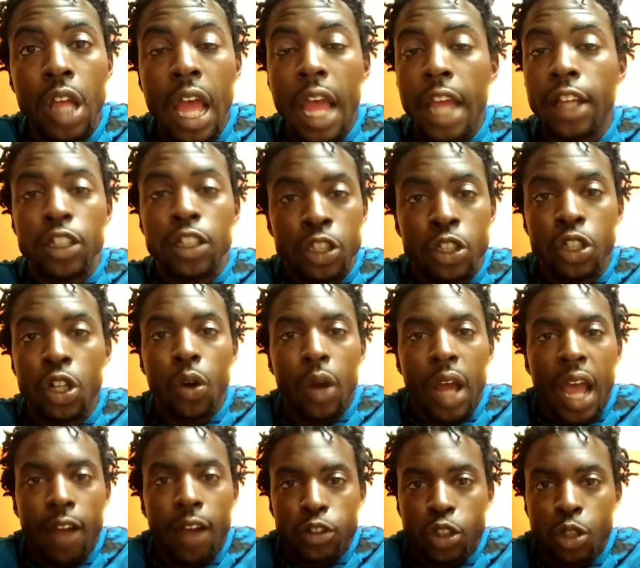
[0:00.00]
Hey, you don't
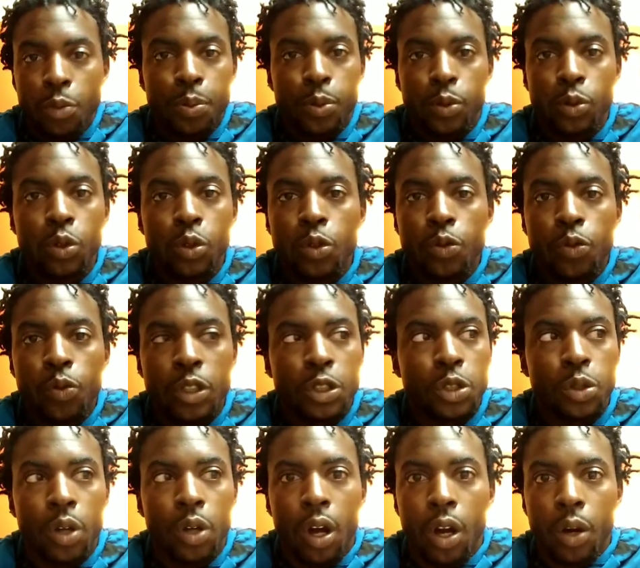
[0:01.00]
have to prove
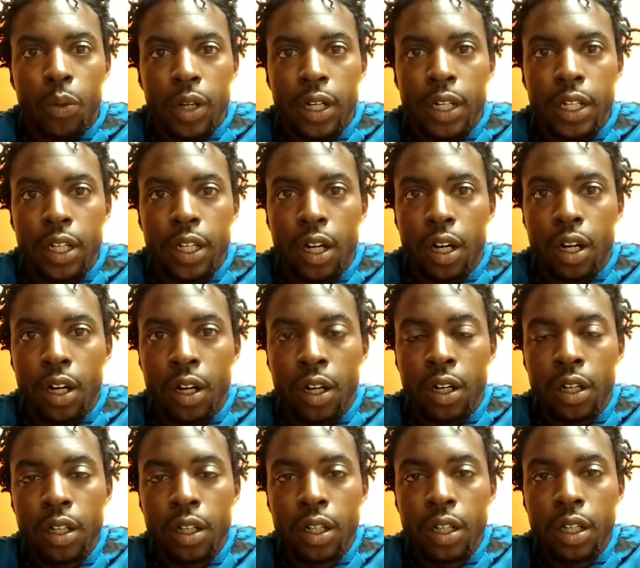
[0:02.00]
what you already
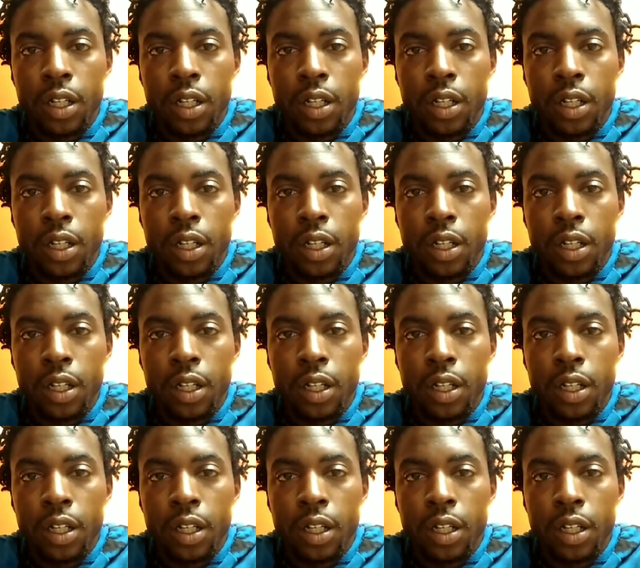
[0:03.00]
are.